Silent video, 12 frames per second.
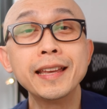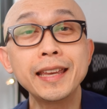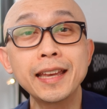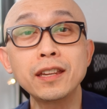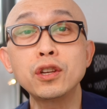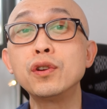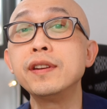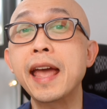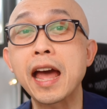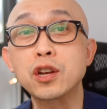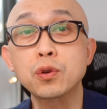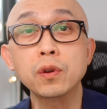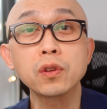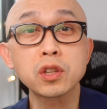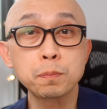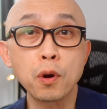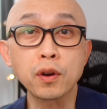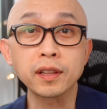in your natural
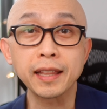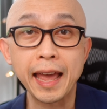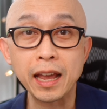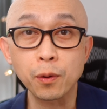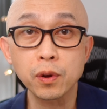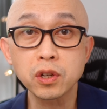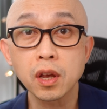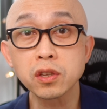spoken language